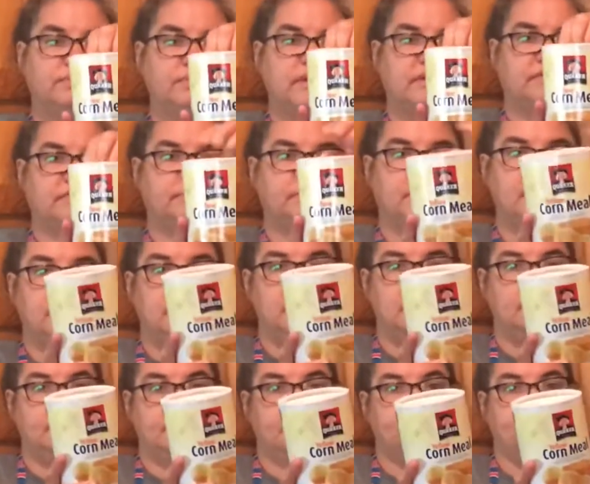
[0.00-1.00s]

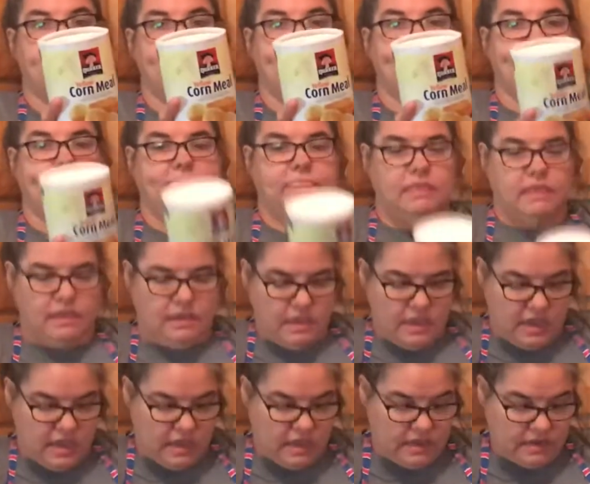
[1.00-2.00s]
recipe,
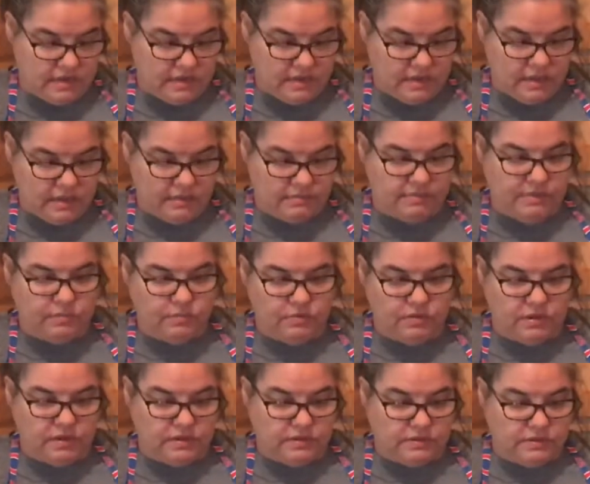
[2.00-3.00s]
and then we're
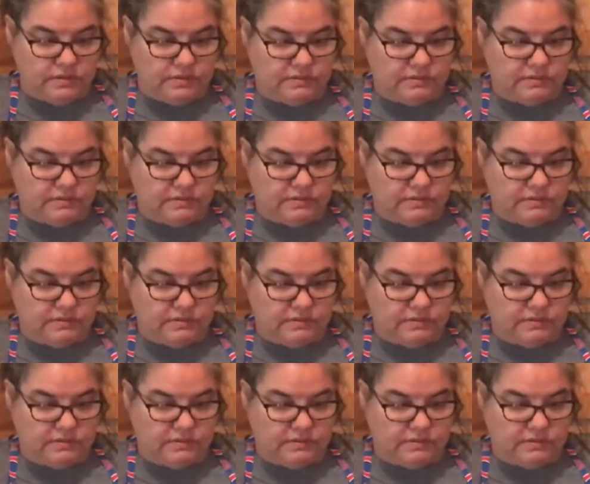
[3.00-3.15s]
going to do it.